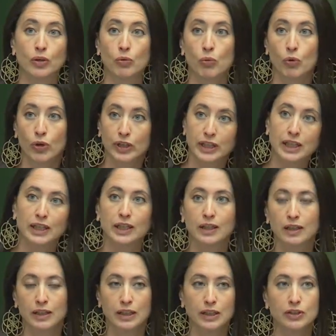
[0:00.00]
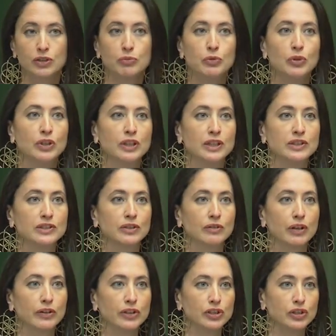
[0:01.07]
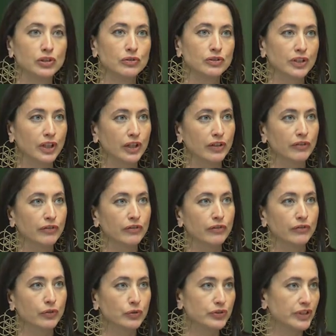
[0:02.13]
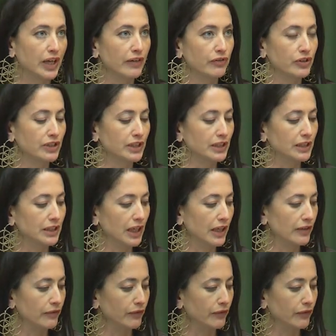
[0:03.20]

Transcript: working in communities around issues of food sovereignty and